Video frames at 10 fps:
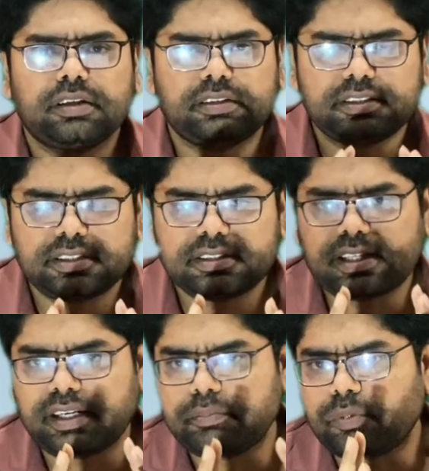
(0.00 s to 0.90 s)
This is
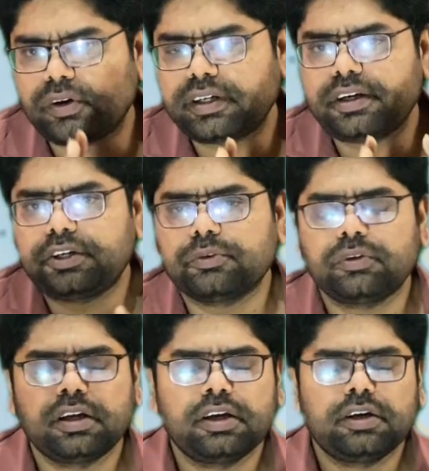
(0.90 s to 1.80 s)
an important
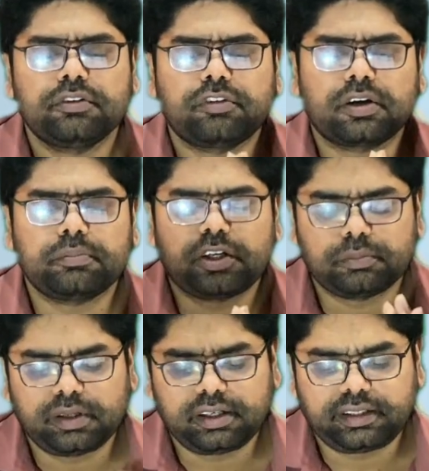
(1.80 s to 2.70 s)
tool for
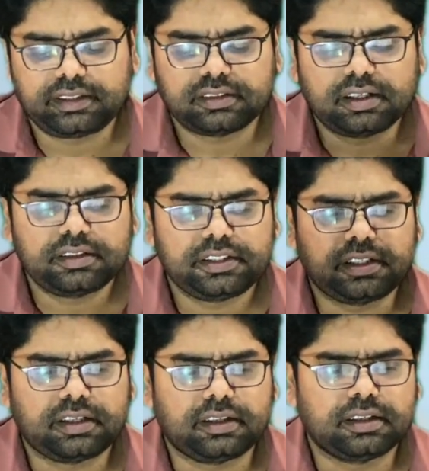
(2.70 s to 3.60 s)
manipulating the
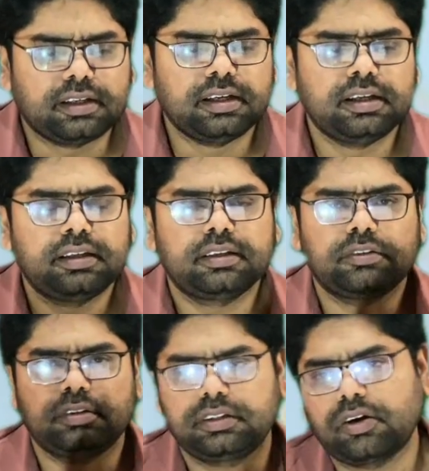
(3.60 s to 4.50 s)
DNA.
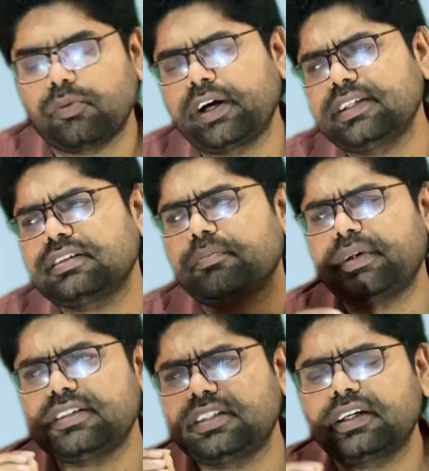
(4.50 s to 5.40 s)
Now, what is the
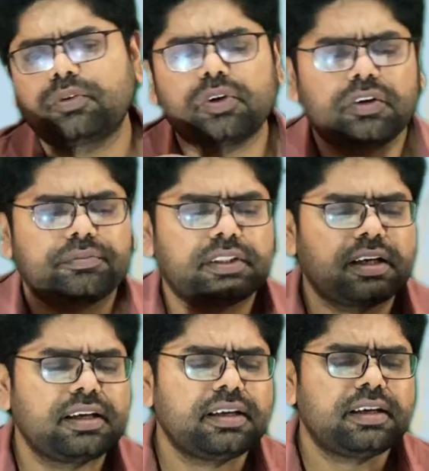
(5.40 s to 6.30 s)
basic role of
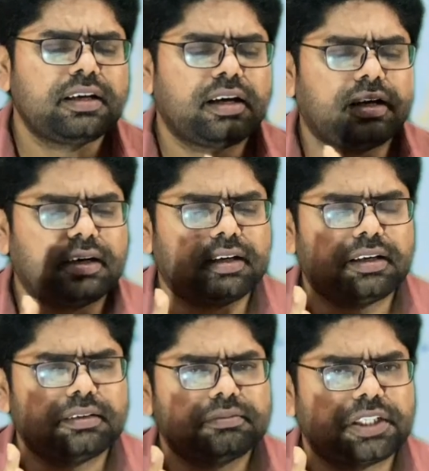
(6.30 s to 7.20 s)
the
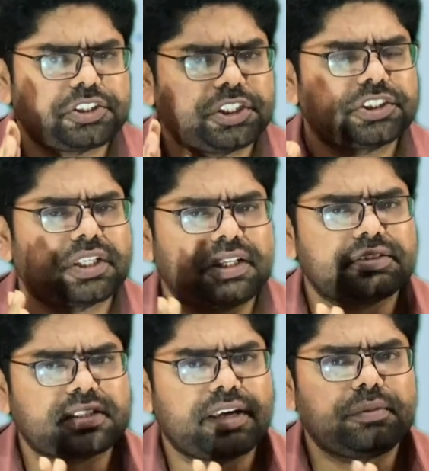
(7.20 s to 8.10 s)
restriction
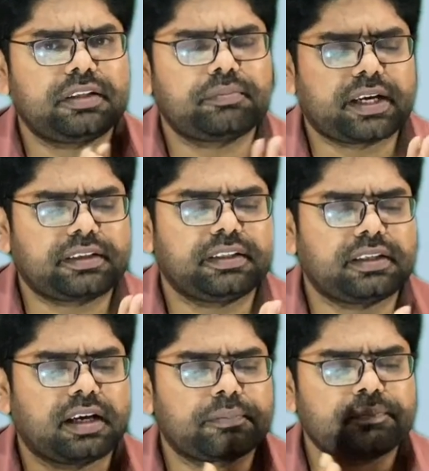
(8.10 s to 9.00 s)
enzyme in
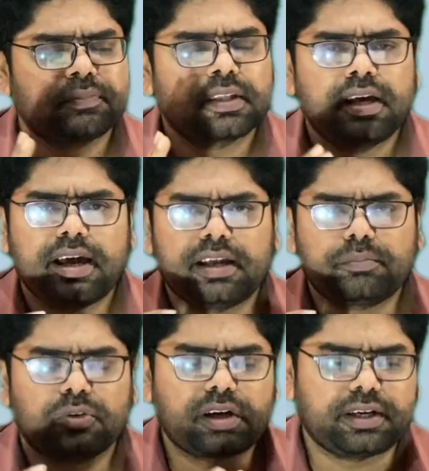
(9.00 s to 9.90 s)
bacteria
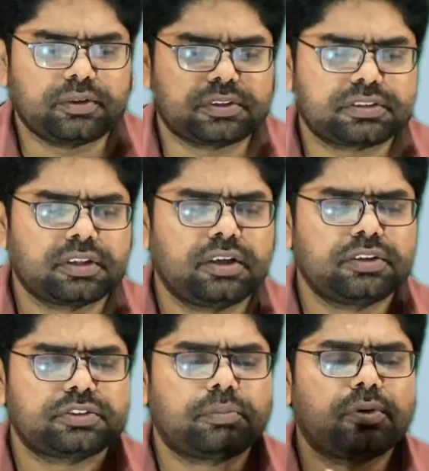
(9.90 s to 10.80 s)
and prokaryotes?
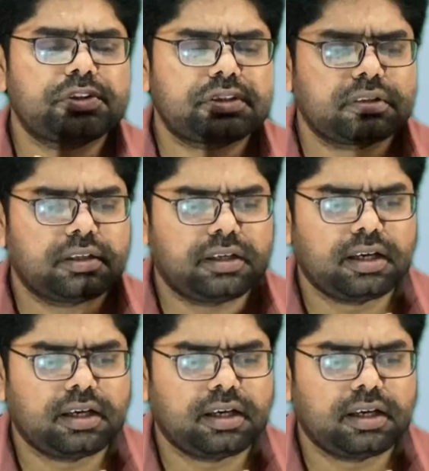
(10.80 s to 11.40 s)
So most